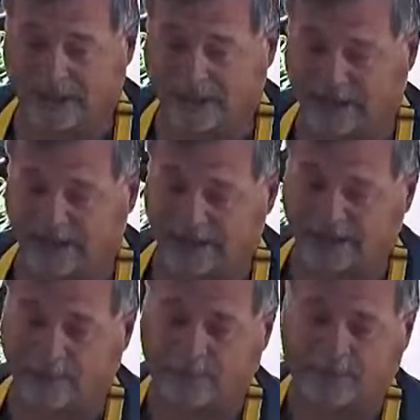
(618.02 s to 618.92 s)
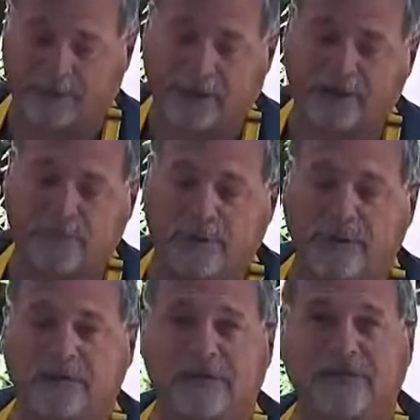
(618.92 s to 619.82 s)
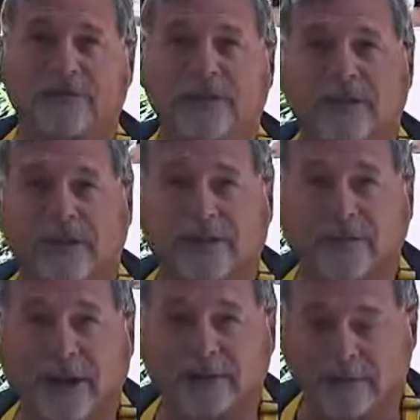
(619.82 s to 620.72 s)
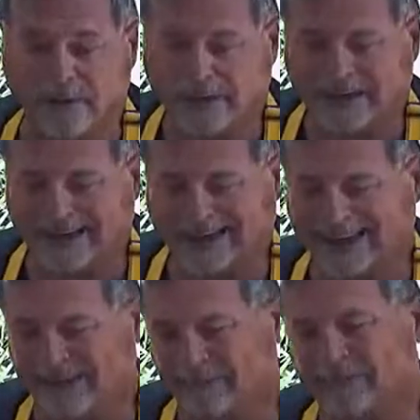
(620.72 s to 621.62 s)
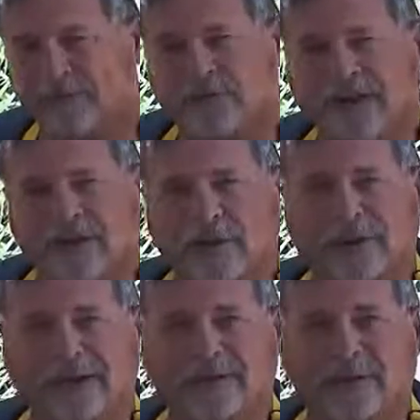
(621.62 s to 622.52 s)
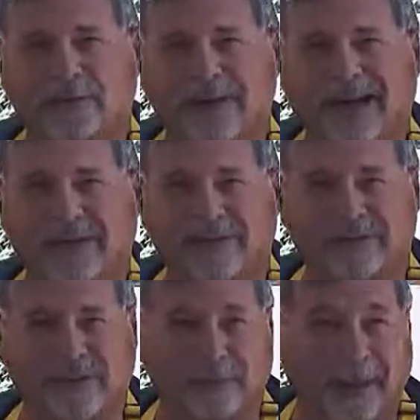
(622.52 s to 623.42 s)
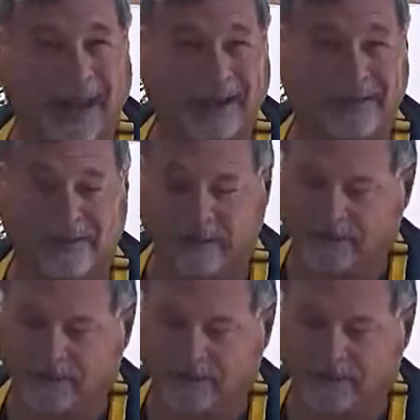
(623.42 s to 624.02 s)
Ended up with a nice piece of steelhead trout. Again, trying to do about 2-3 ounces at max.